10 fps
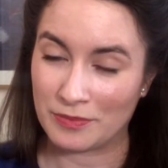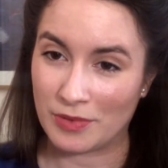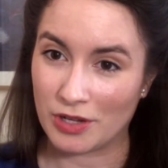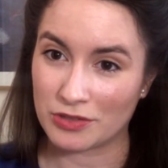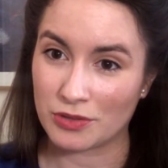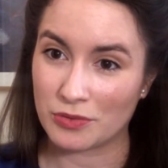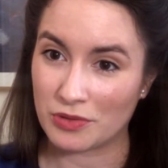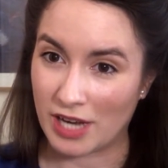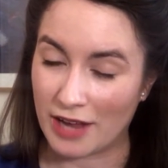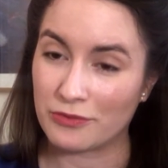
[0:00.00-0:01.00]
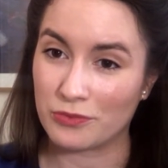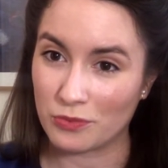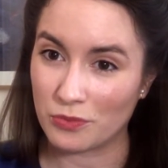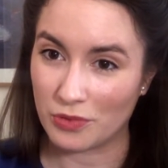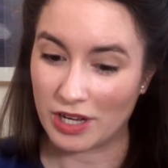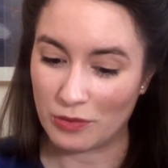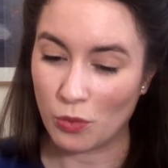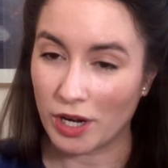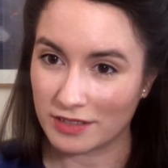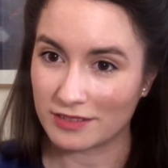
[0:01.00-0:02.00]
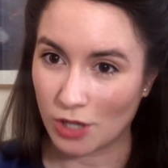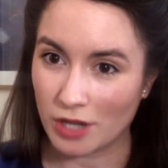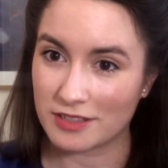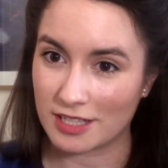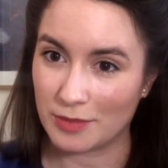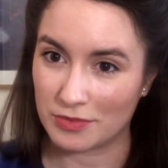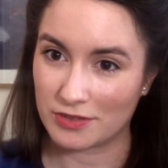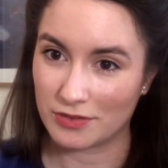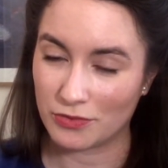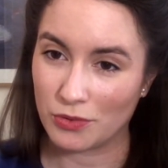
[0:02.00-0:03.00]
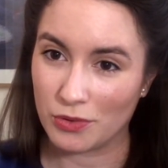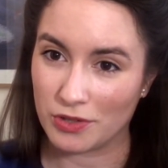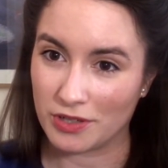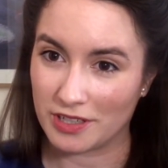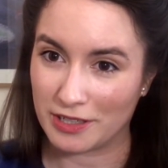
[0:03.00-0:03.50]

also have one concept for